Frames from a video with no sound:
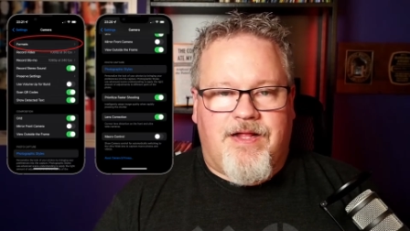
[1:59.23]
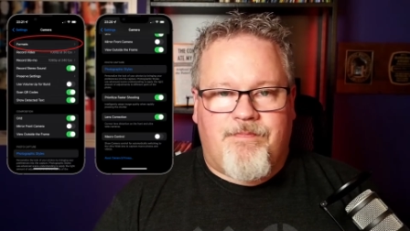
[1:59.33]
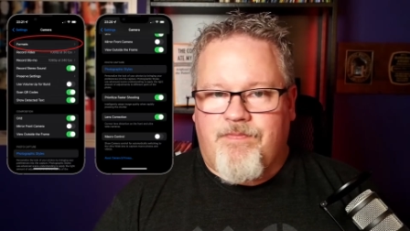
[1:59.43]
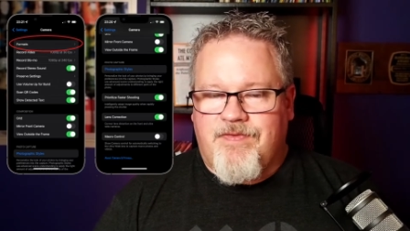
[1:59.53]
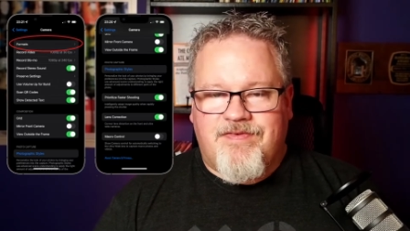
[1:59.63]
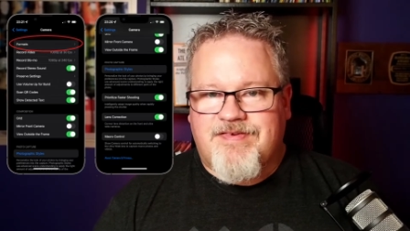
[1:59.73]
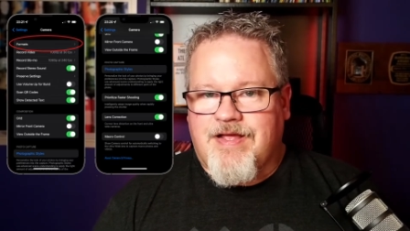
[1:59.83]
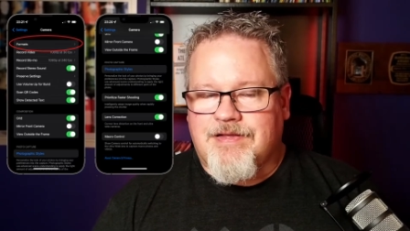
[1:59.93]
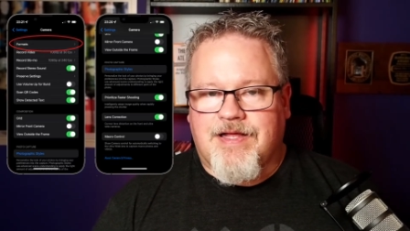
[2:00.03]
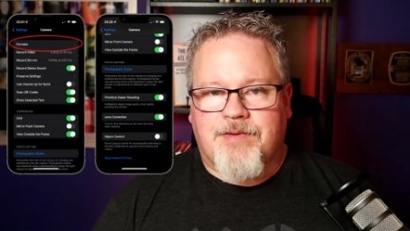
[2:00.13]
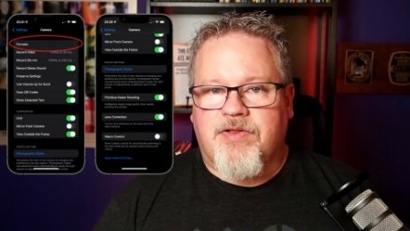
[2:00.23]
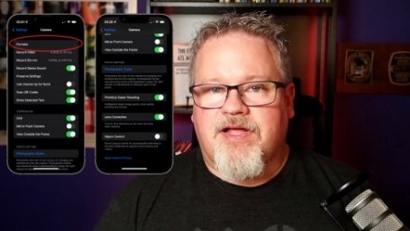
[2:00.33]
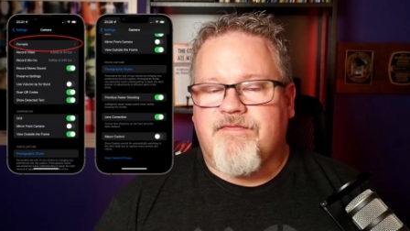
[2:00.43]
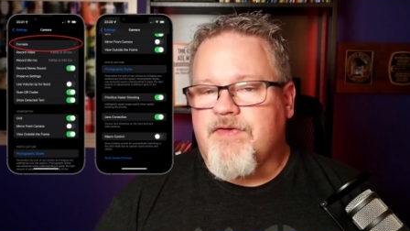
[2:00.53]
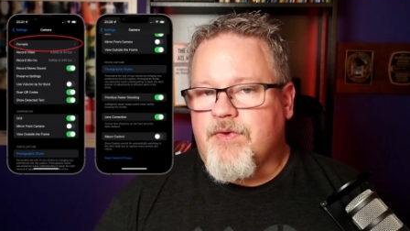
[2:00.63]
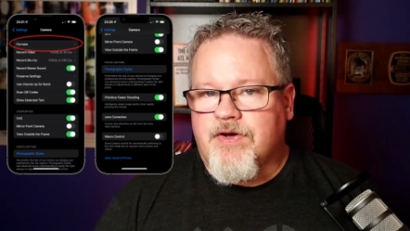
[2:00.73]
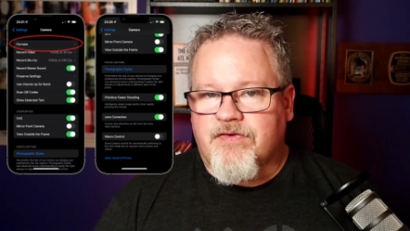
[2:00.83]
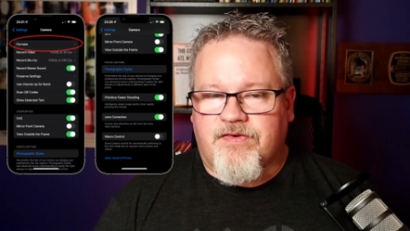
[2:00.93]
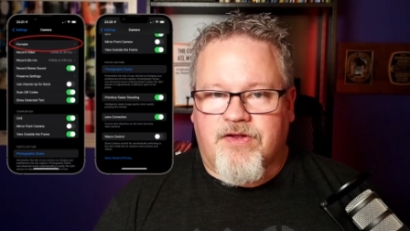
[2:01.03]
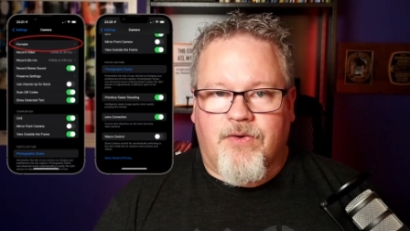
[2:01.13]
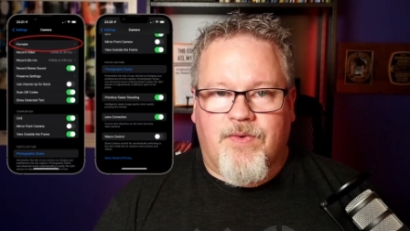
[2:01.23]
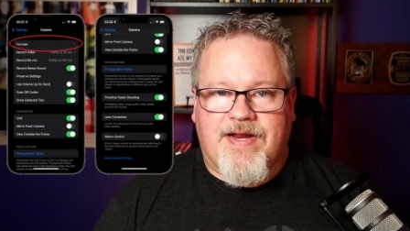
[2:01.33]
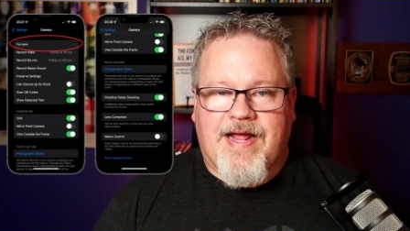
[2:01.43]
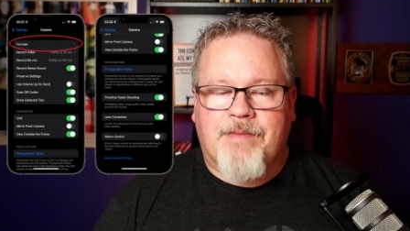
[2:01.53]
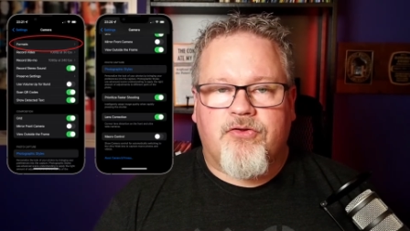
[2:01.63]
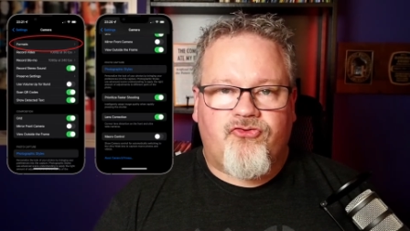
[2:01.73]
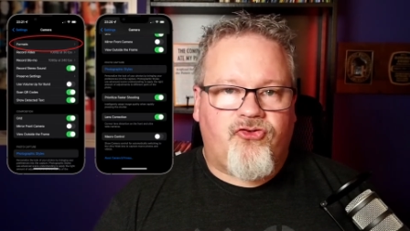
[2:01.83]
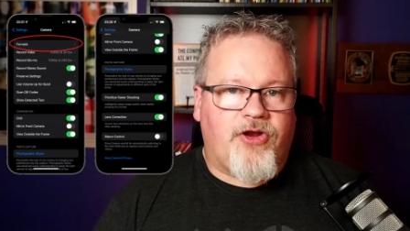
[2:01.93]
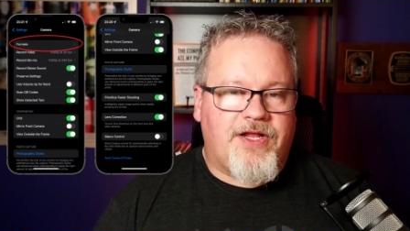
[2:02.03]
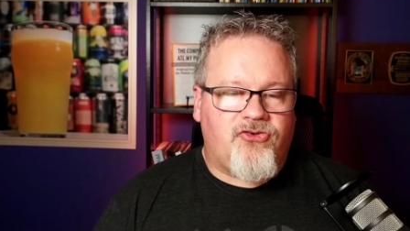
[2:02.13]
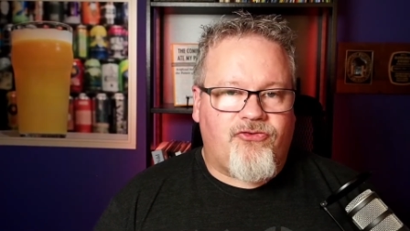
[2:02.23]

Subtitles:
this got a lot of play a few years ago when Apple changed the